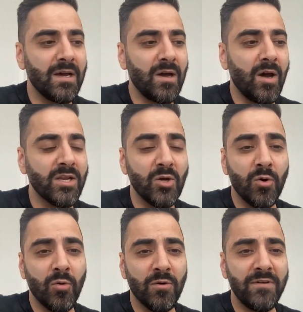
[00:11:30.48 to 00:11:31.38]
audio
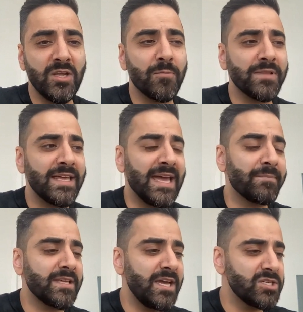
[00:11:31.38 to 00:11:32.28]
or video playing
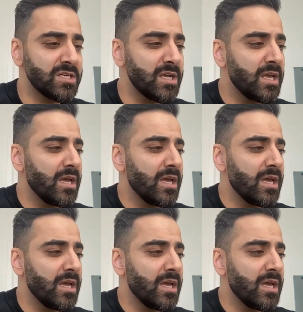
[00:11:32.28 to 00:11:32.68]
application.